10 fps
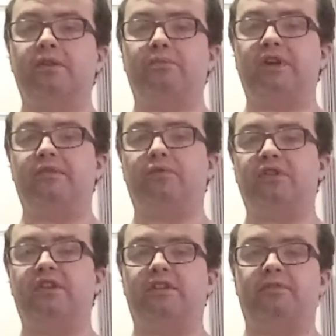by
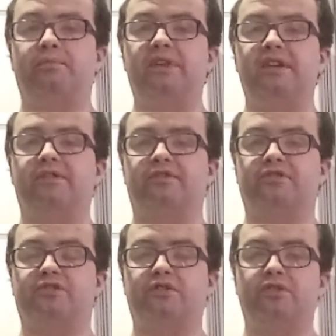one of their
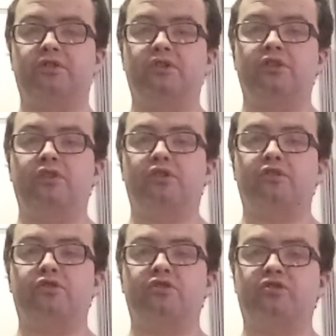peers.
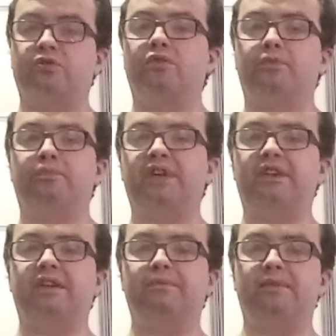So
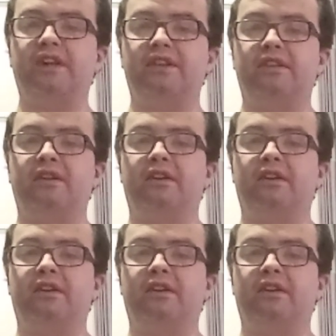bear in mind,